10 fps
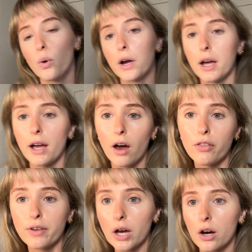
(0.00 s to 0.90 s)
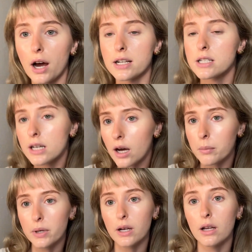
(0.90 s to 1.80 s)
a healthcare IT
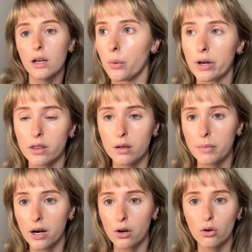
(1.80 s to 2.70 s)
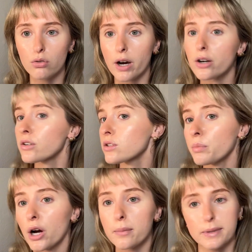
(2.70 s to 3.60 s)
company, I work in the medical records
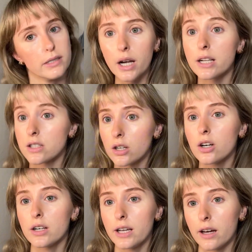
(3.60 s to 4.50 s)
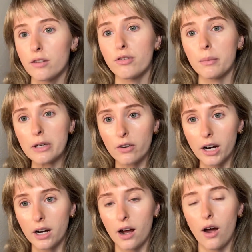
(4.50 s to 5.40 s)
department, and it's a good gig for me right
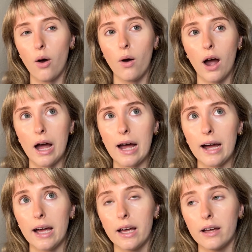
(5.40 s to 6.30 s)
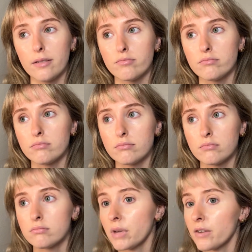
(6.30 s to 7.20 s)
now. I
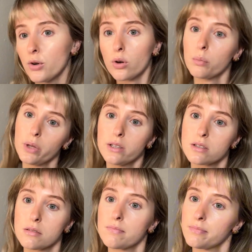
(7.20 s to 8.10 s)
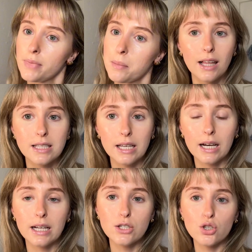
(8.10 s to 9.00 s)
have no complaints. But let's get
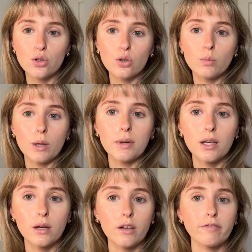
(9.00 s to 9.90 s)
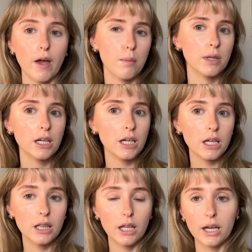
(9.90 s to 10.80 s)
into maybe family
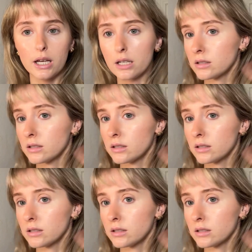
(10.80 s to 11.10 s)
and like